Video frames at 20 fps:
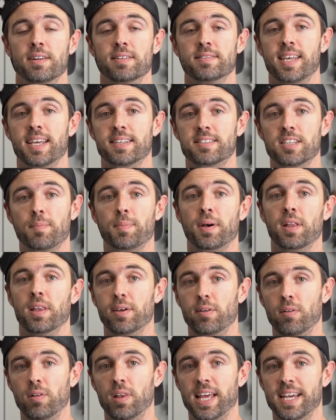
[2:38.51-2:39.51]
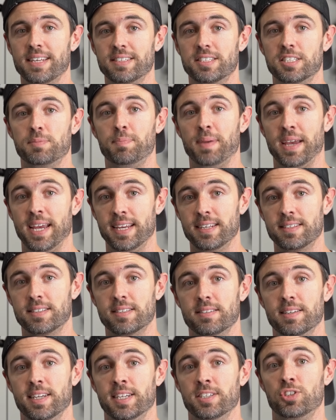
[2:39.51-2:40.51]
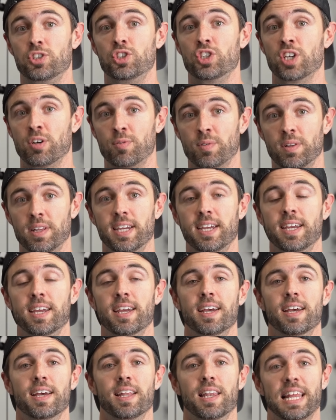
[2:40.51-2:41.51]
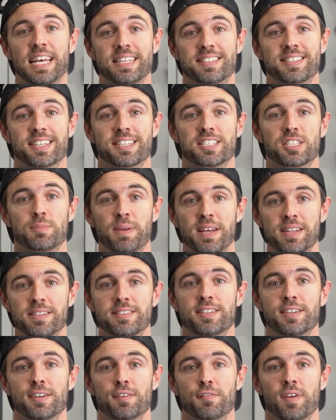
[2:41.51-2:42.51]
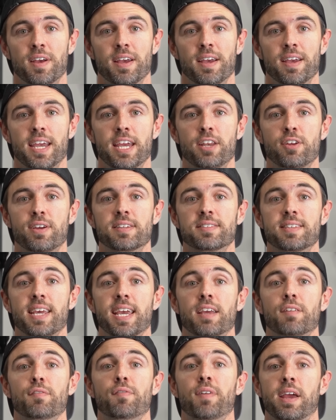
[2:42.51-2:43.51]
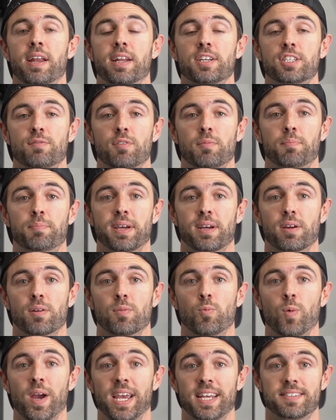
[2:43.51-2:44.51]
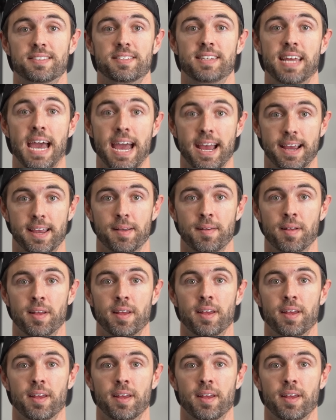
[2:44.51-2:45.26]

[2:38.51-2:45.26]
Takes up a little less space, is generally less expensive, and you can take advantage of a bigger weight stack.